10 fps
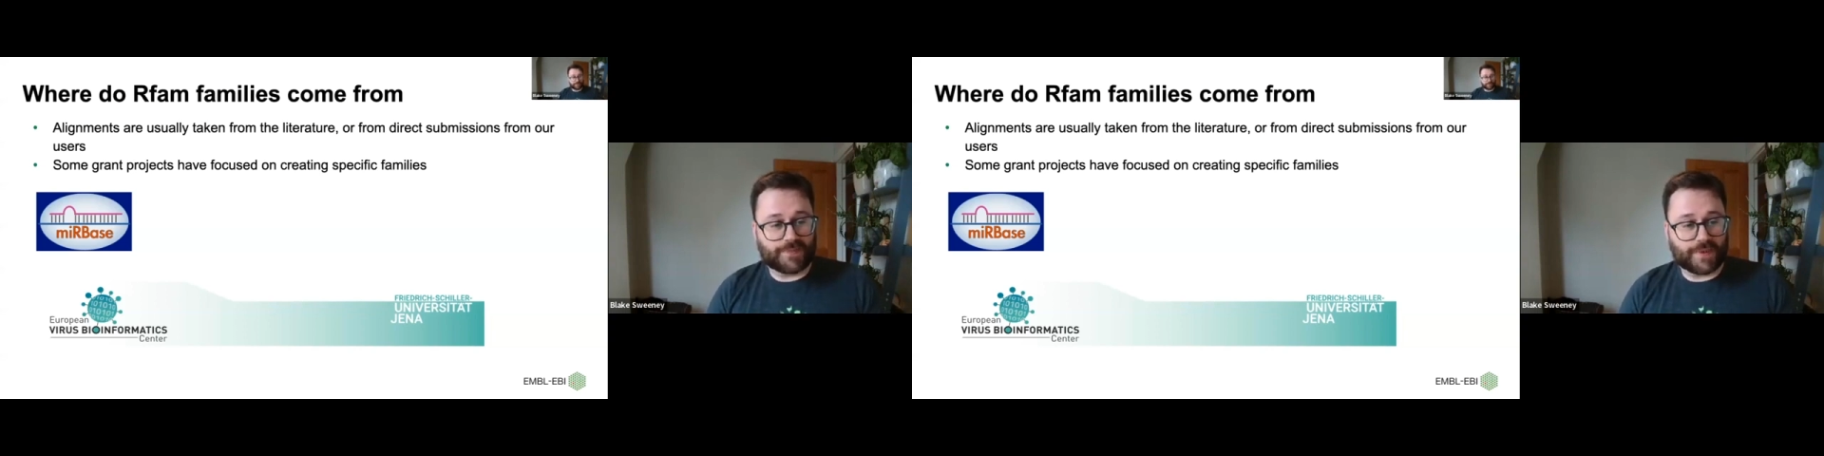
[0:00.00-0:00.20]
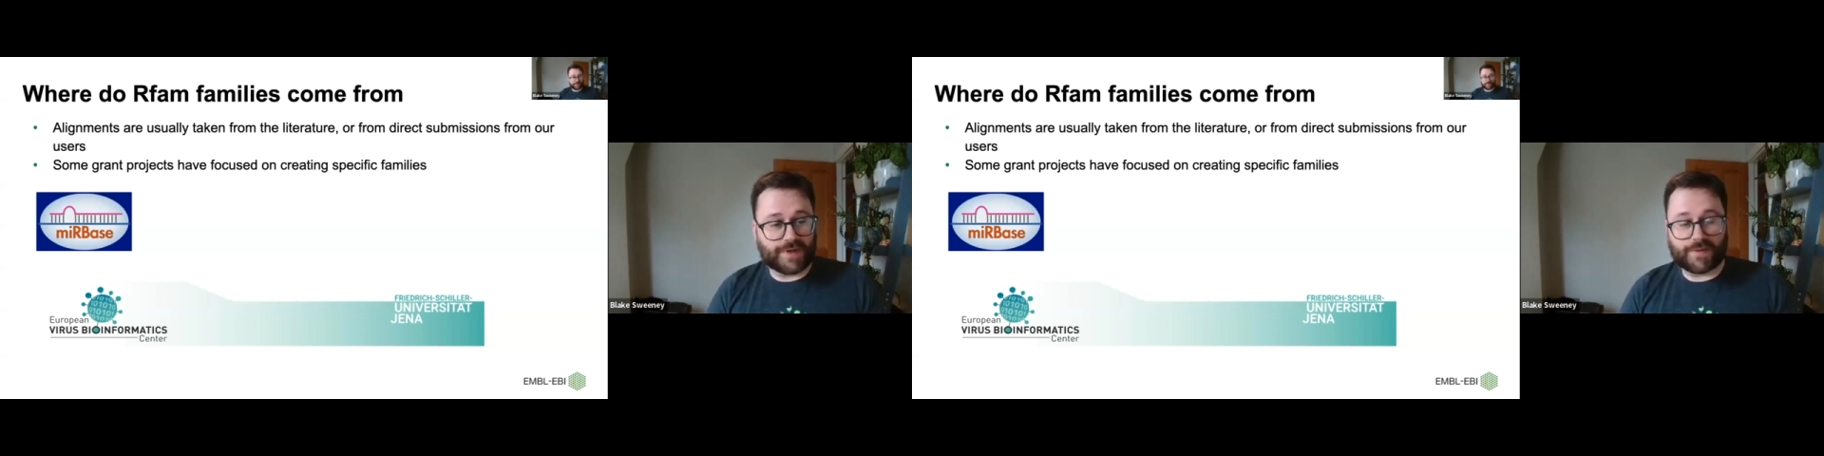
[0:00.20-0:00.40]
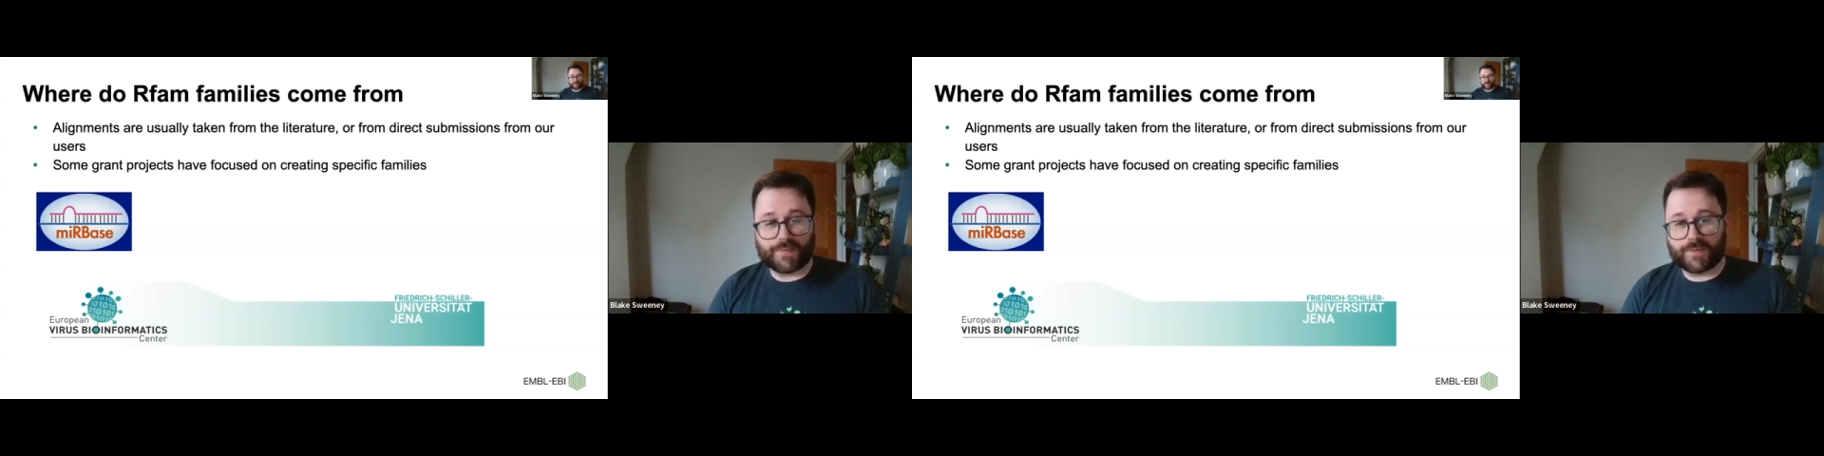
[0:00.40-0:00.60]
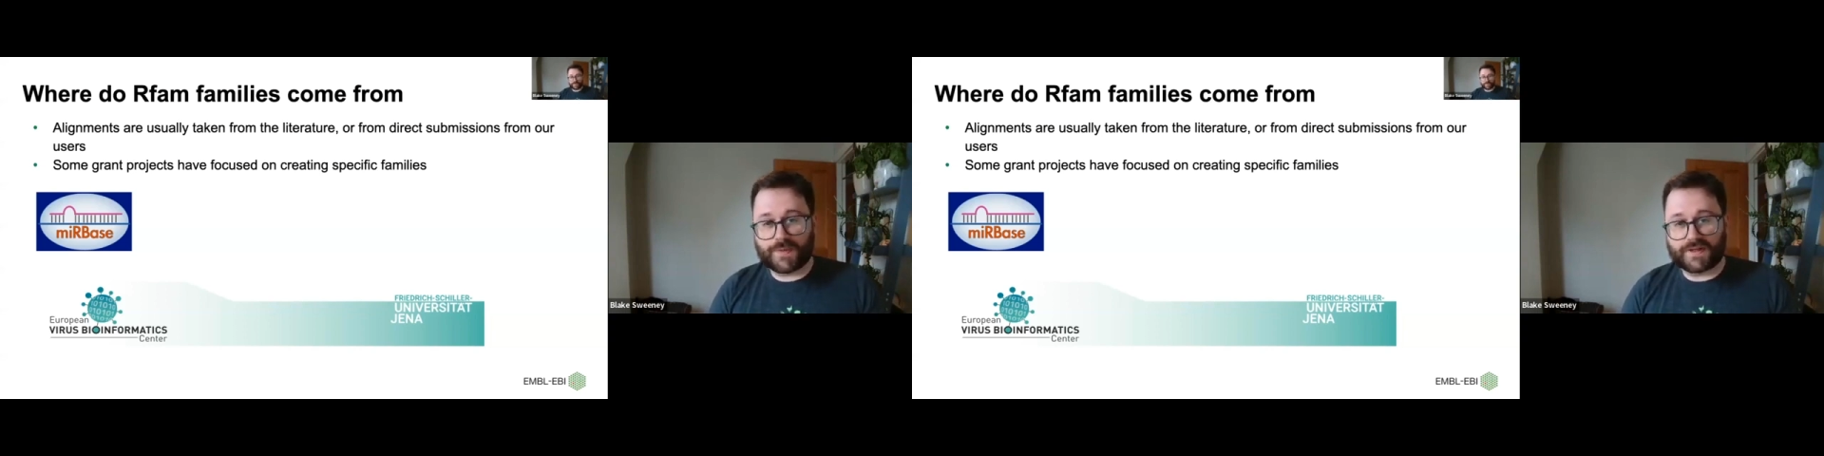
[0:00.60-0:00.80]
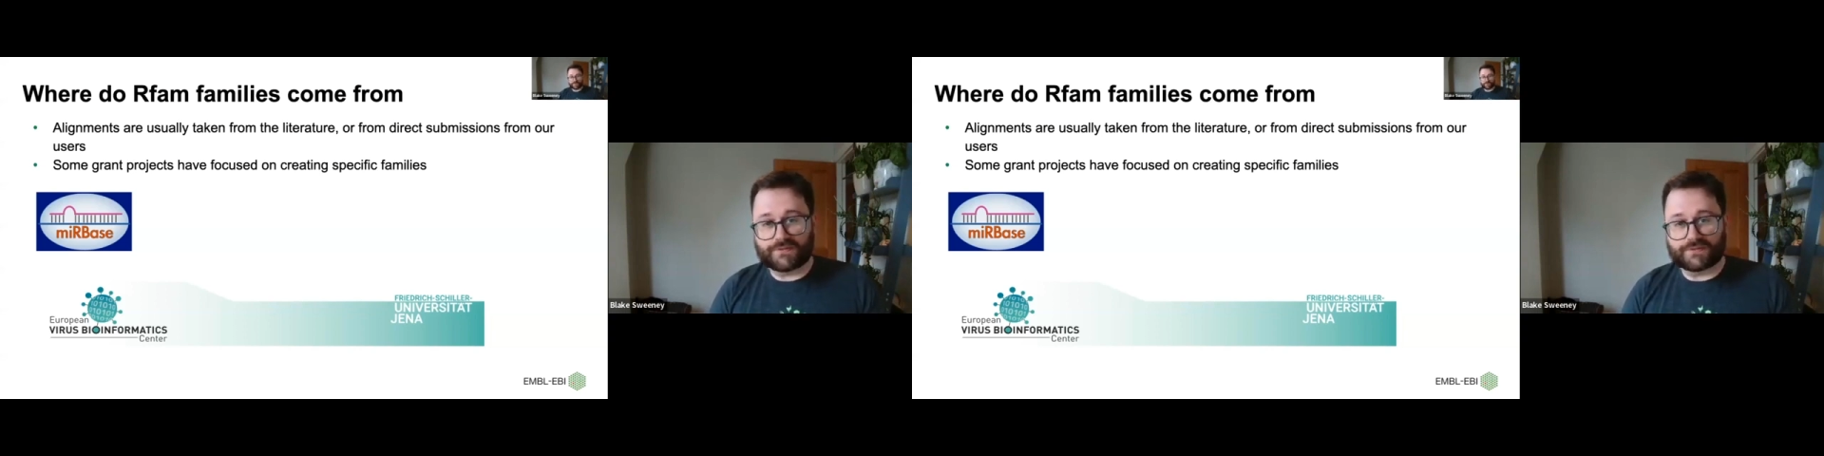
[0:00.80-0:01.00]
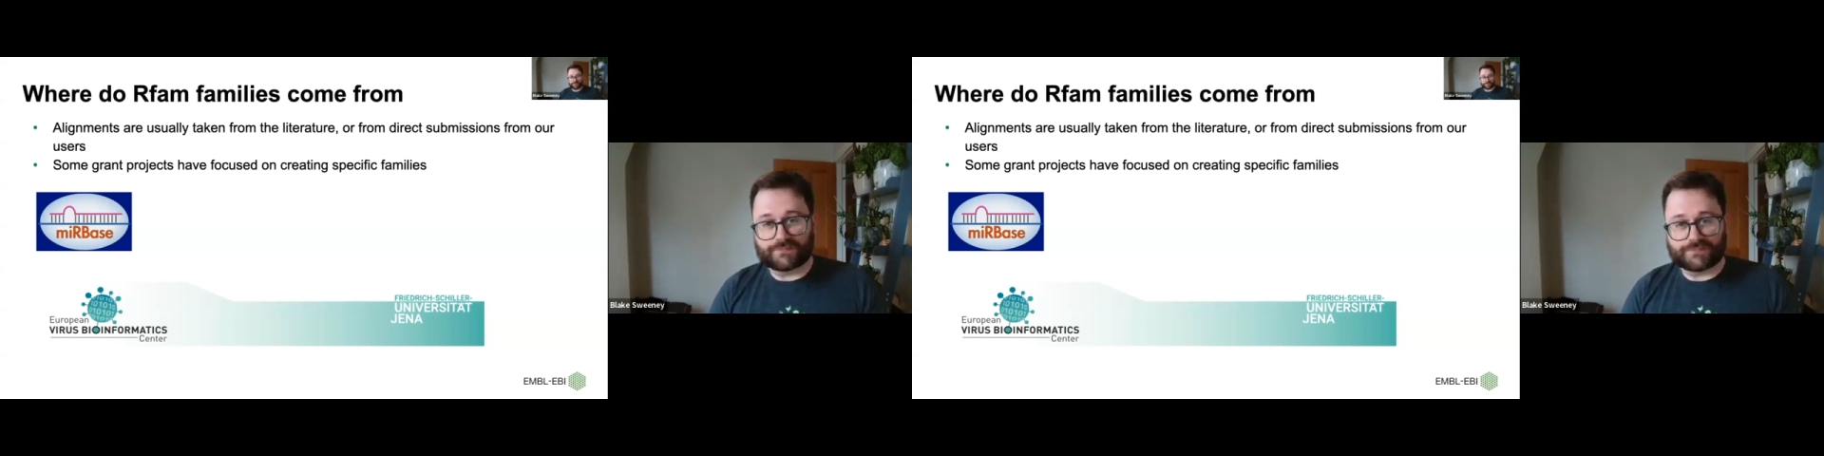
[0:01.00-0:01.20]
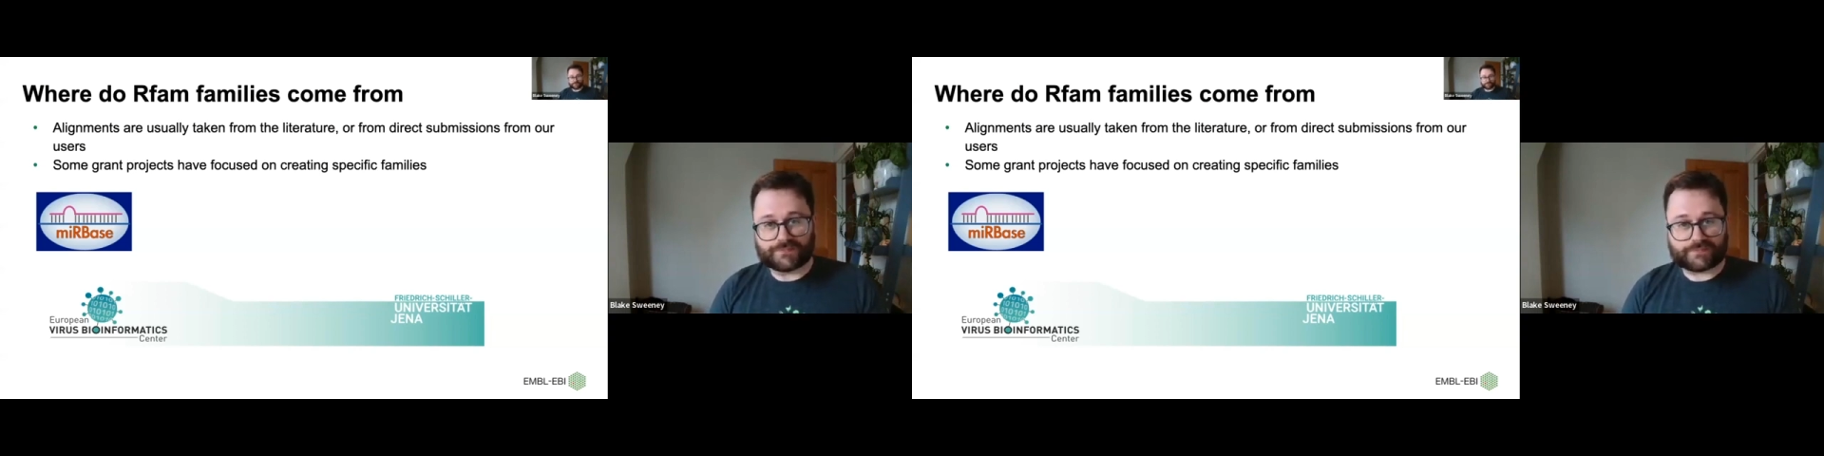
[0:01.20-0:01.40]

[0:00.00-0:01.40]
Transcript: about miRBase